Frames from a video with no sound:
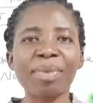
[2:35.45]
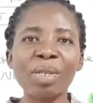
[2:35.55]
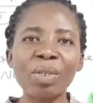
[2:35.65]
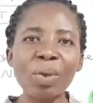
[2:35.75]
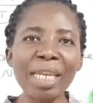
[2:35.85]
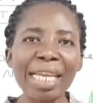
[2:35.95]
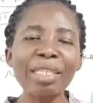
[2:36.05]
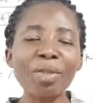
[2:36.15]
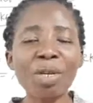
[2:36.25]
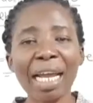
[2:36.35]
So
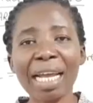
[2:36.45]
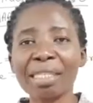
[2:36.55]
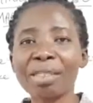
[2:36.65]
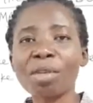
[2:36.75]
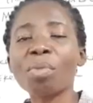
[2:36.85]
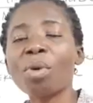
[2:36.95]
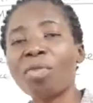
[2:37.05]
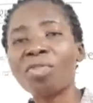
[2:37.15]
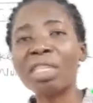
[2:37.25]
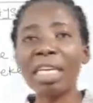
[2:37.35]
let's look at some
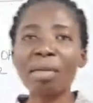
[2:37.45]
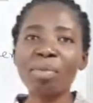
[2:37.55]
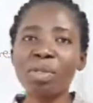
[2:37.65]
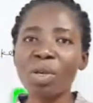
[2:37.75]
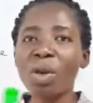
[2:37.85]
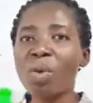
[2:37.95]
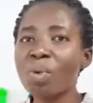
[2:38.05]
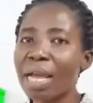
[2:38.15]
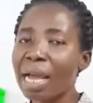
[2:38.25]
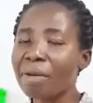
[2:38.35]
of the names
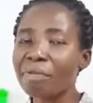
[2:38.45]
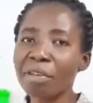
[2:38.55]
we have.